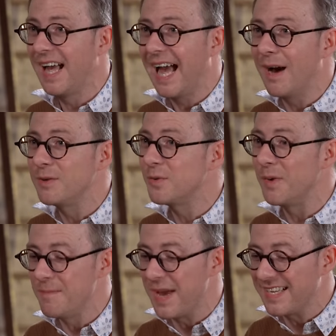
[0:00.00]
How do
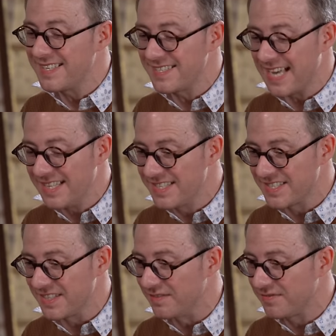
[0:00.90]
we make
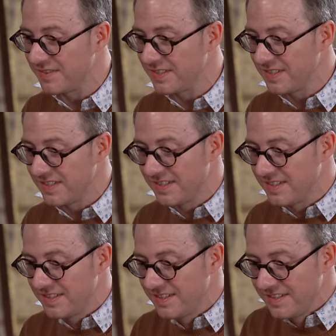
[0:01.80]
sense of
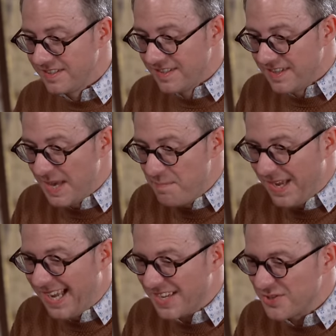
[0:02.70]
there
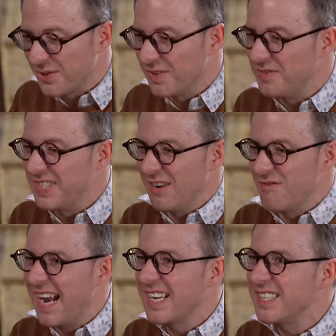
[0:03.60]
being a sort of
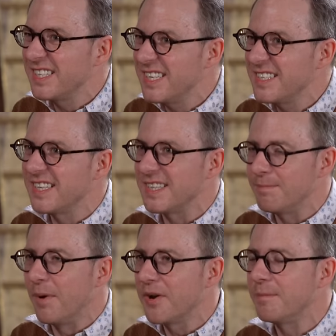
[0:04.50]
directedness at the
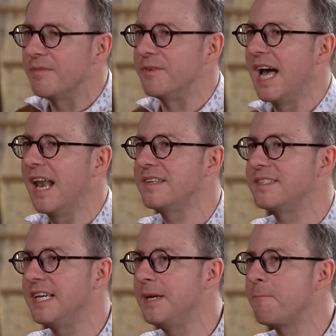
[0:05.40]
bottom of
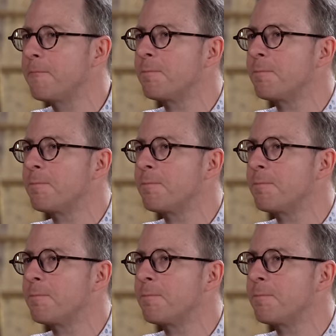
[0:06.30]
reality?